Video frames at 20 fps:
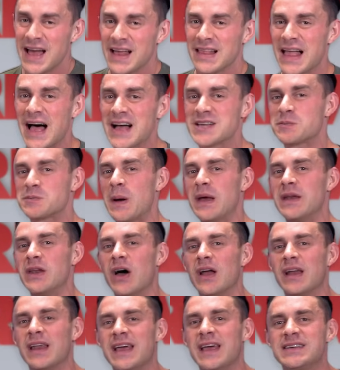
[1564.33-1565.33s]
Last but
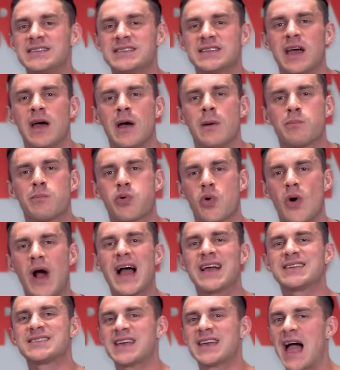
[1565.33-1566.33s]
not least,
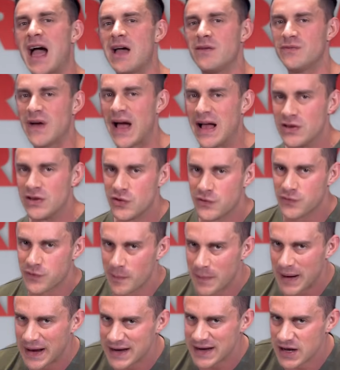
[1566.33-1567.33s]
price and value
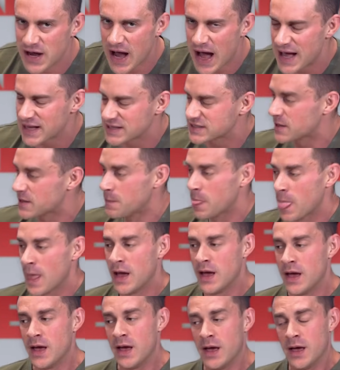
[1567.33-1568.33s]
for money. Guys,
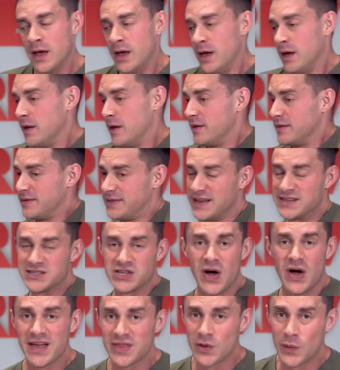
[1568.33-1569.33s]
there's
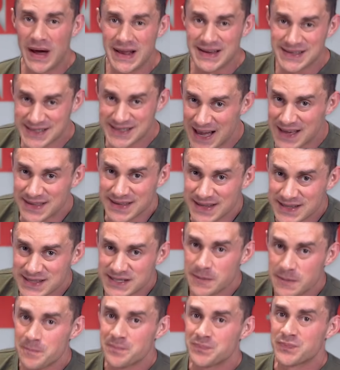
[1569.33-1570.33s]
no other way to say this.